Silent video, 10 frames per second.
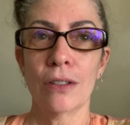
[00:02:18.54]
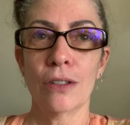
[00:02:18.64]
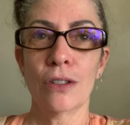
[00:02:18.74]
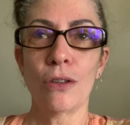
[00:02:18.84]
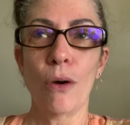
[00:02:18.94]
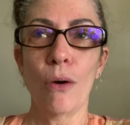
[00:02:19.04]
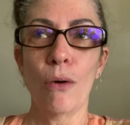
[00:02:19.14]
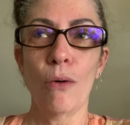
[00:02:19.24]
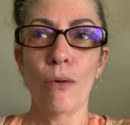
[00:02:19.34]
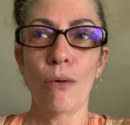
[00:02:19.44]

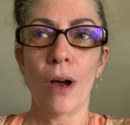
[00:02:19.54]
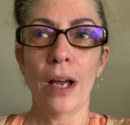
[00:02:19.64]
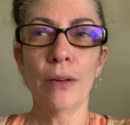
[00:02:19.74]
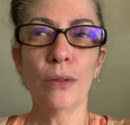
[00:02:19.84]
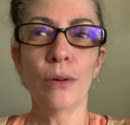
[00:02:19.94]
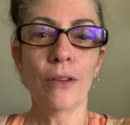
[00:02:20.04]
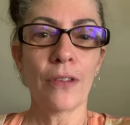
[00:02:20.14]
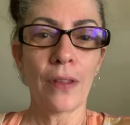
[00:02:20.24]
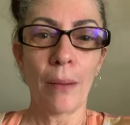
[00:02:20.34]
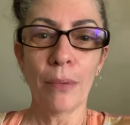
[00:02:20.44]
So I don't know if
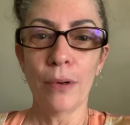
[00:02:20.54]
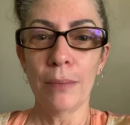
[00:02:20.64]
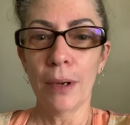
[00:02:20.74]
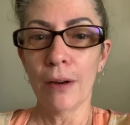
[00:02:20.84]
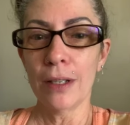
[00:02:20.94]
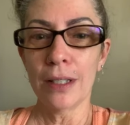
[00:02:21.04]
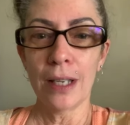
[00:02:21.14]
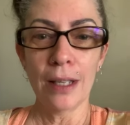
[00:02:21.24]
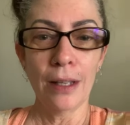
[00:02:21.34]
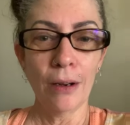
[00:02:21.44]
at that point Mary
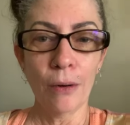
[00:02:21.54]
stayed there